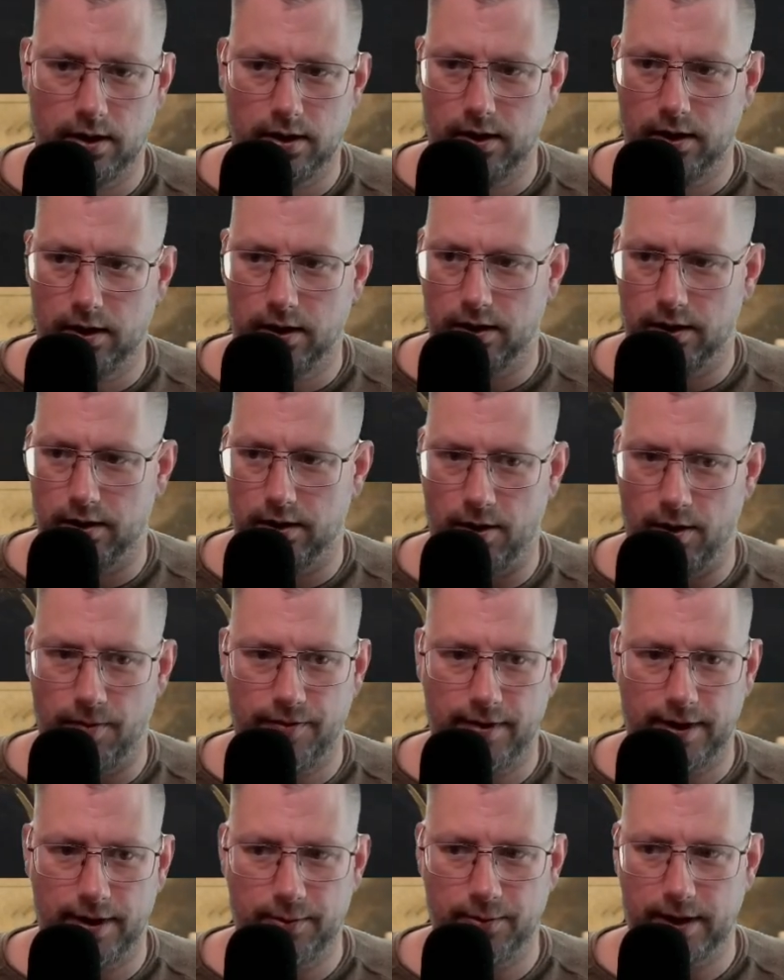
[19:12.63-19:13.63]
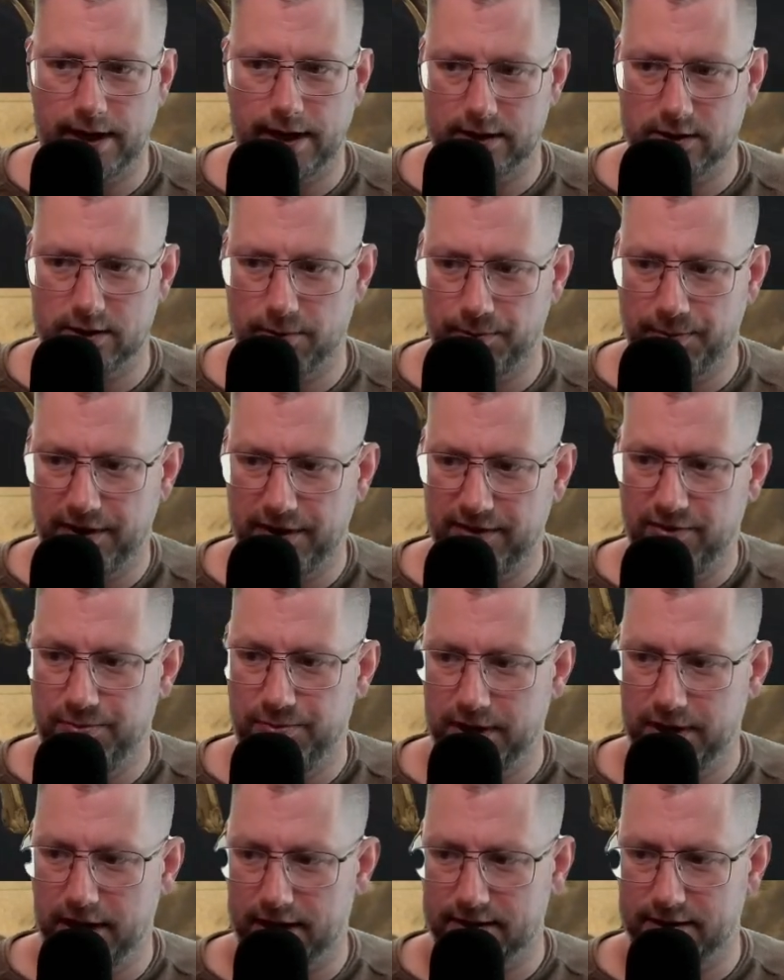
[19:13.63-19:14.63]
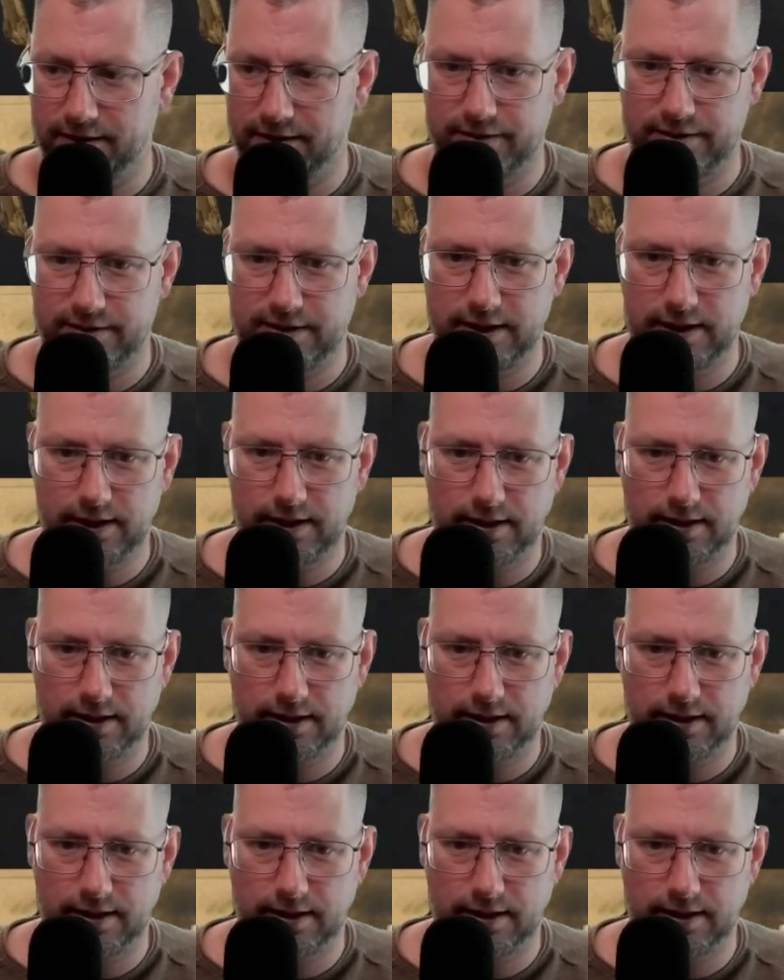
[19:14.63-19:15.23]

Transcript: Hopefully we get some PvP activity.